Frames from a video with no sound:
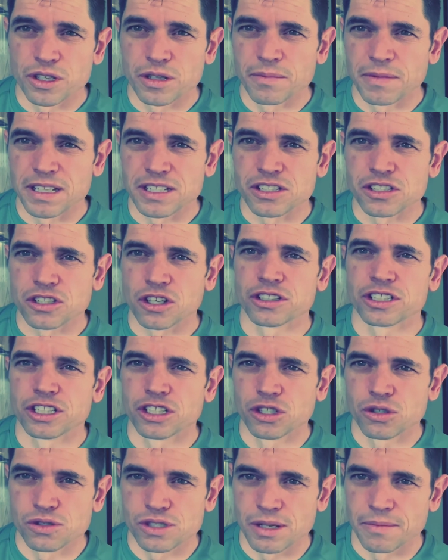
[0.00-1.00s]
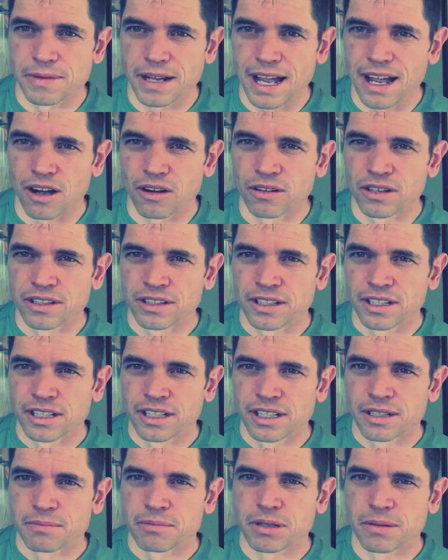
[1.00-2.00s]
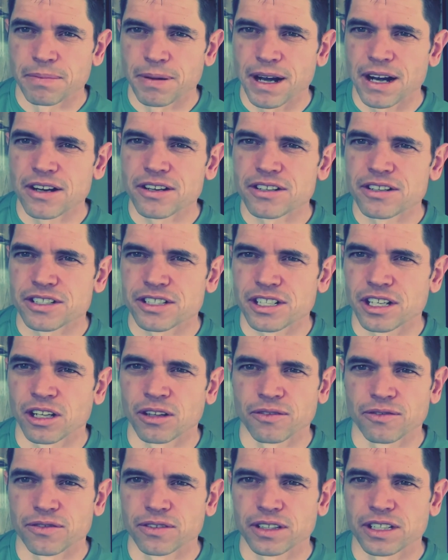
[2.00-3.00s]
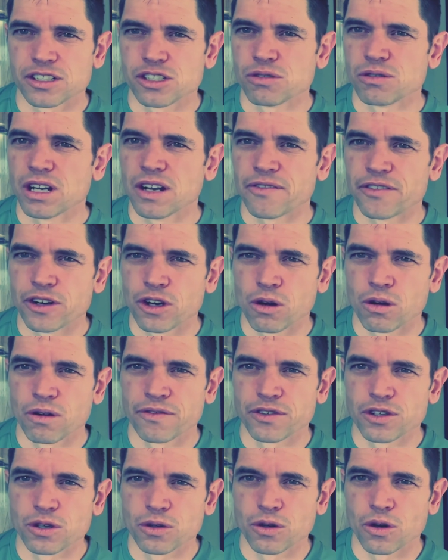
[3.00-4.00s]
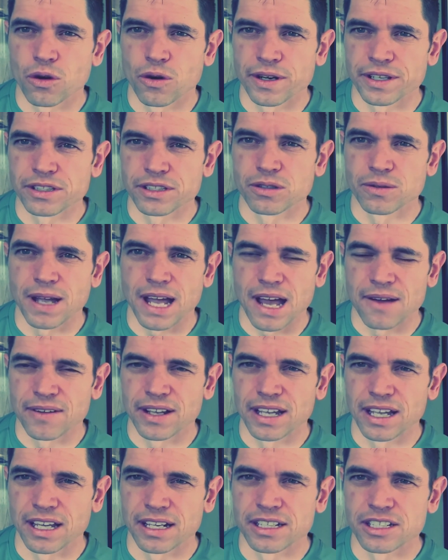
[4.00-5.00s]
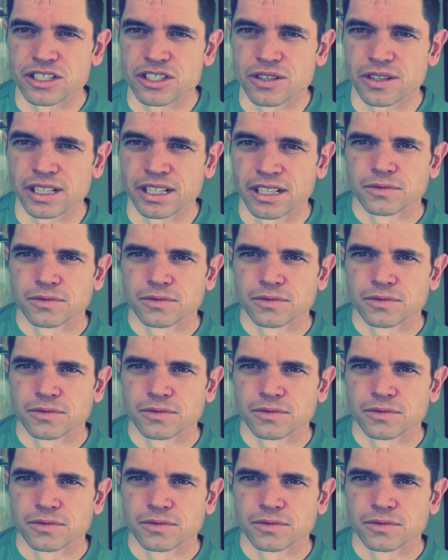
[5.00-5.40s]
and start to use them now. Prepare yourself because you never know if you're going to have a head injury.